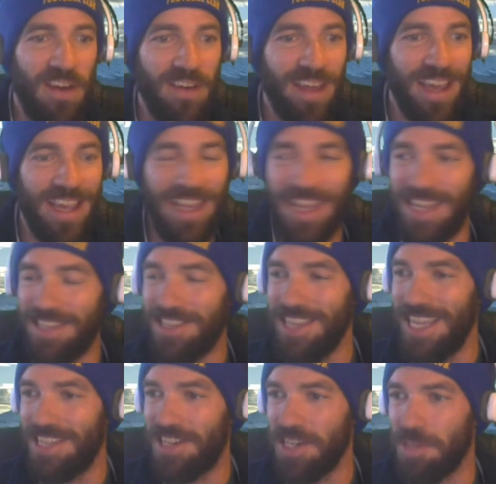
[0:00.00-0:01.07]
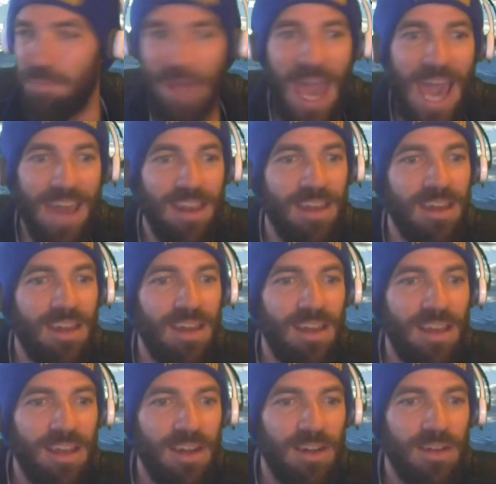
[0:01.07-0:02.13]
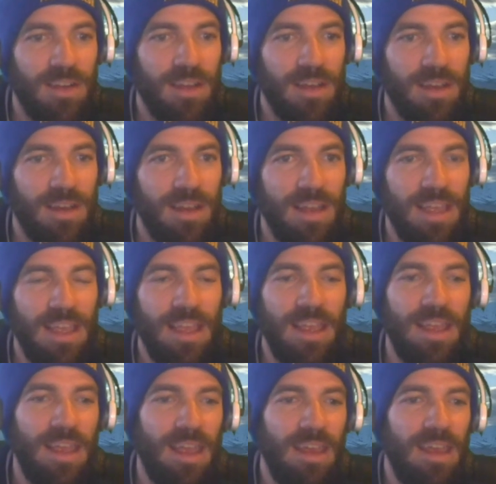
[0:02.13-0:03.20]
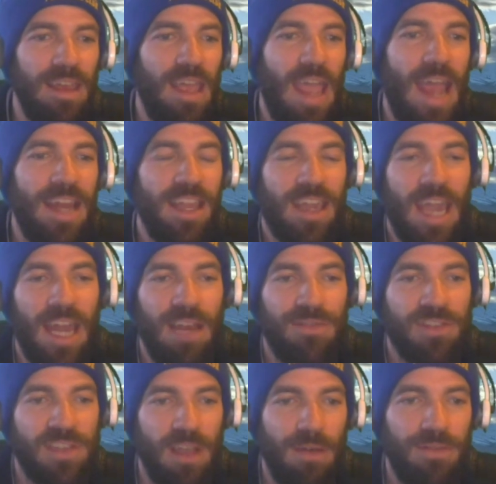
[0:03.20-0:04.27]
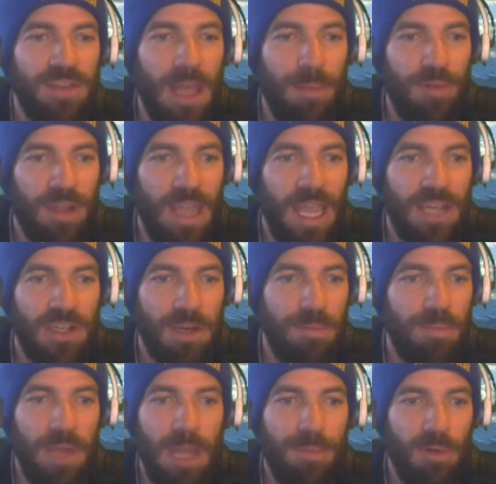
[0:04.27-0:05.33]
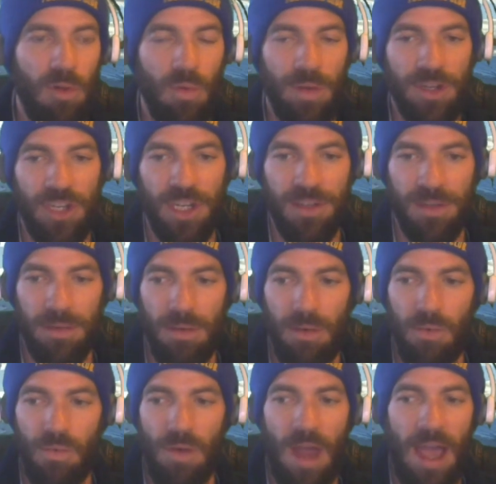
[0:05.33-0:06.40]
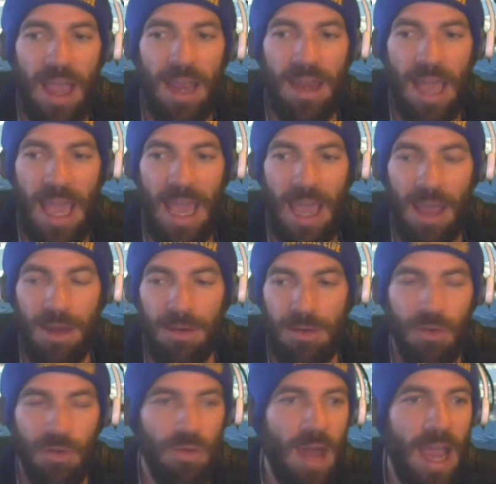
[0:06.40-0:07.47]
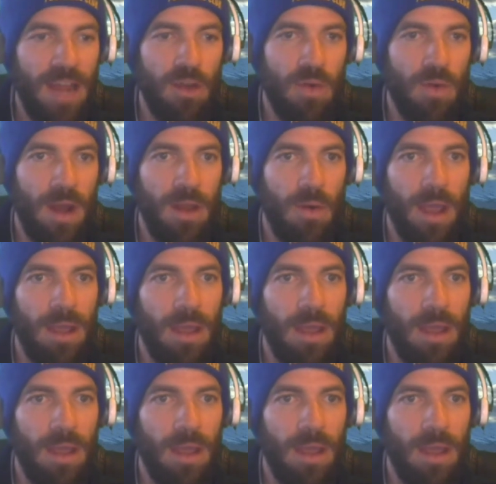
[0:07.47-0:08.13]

It's just bad. you, any kind of self-deprecation, people would just ride and deride you anyway.